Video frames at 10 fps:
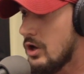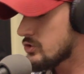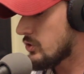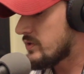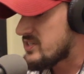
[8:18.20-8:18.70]

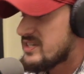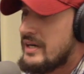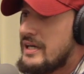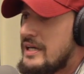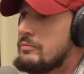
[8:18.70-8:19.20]
So
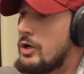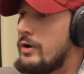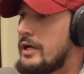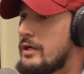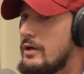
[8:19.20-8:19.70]
instead of him
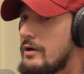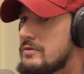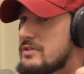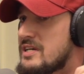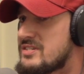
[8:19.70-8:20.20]
going,
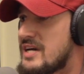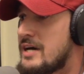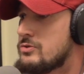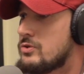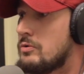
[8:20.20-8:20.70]

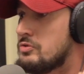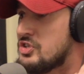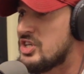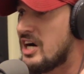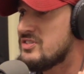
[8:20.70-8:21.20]
testosterone
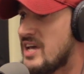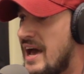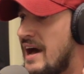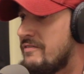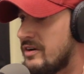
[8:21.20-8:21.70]
does
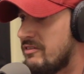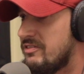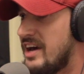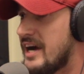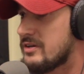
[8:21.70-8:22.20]
have an
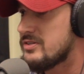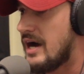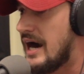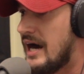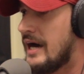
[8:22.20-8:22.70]
effect
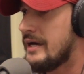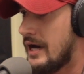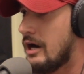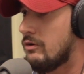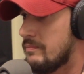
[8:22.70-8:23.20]
on
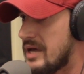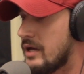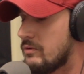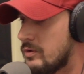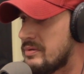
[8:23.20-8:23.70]
how a
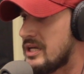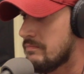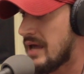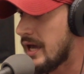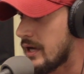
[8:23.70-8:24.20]
man will be a
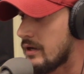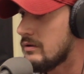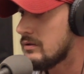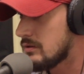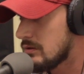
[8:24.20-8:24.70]

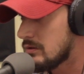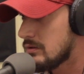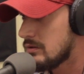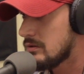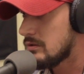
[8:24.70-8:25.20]
man,
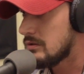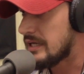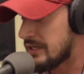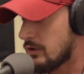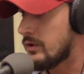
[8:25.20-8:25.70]

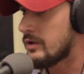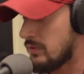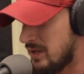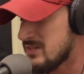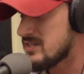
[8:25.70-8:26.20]
and
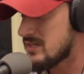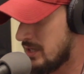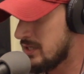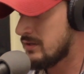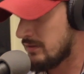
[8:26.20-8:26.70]
going, let's
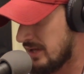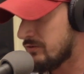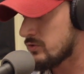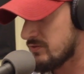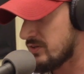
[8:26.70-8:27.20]
study the
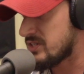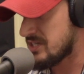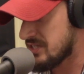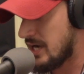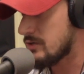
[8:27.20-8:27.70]
levels of the
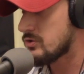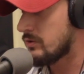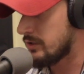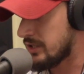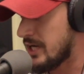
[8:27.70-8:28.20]

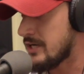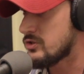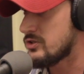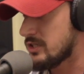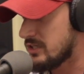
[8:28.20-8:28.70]
testosterone and the
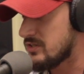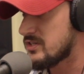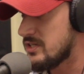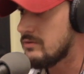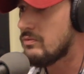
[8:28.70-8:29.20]
estrogen and
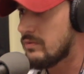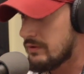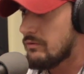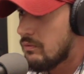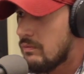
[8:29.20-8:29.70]
see,
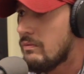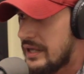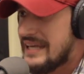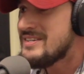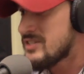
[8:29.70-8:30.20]

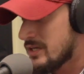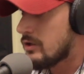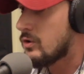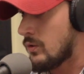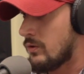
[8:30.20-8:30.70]
is there
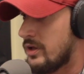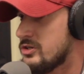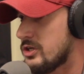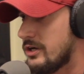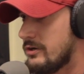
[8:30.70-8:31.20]
a
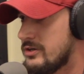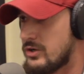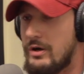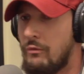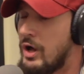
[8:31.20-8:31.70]
correlation here? He's
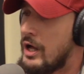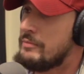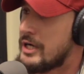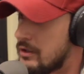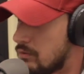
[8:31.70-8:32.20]
going, well, I'm
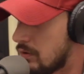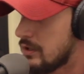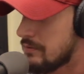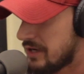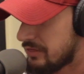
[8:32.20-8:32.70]
not going to
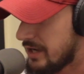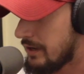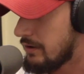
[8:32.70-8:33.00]
worry about that.